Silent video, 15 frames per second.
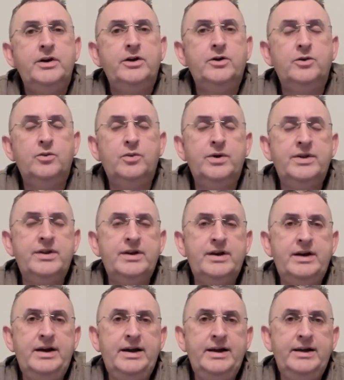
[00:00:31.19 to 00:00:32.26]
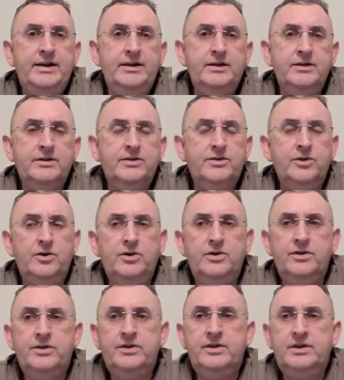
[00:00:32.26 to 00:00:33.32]
you know, whether I
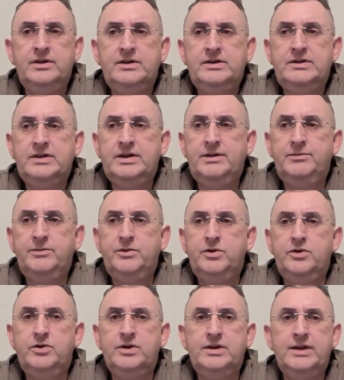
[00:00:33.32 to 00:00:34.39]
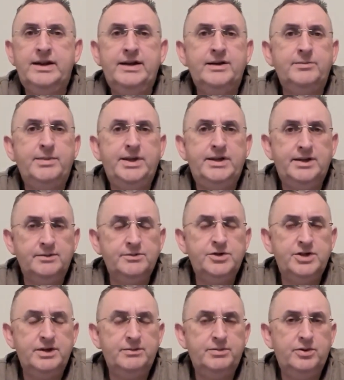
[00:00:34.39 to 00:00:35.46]
thought that you could learn
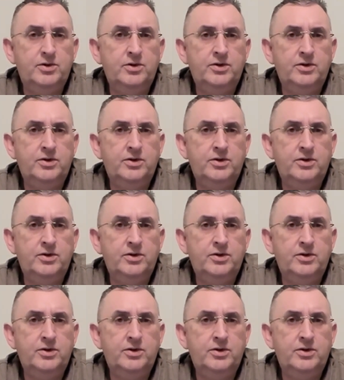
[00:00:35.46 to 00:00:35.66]
mediumship